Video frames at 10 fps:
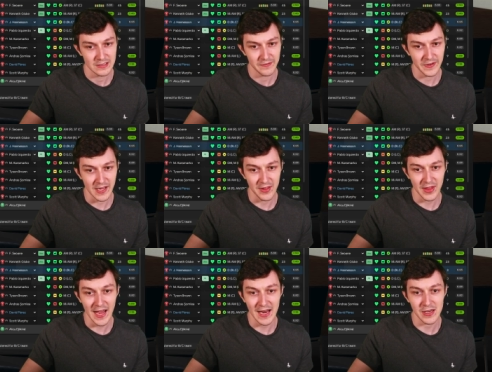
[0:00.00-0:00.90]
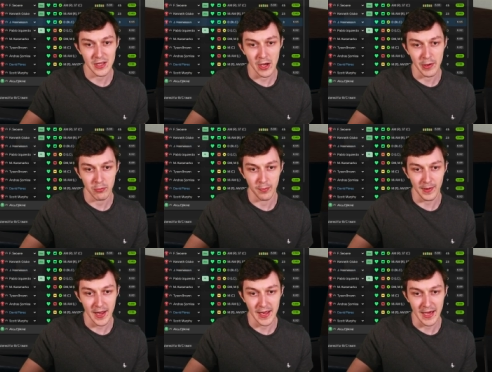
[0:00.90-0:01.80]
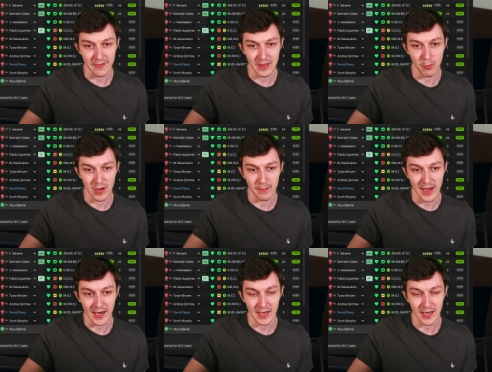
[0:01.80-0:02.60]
for Catanio, who will play as that wing-back,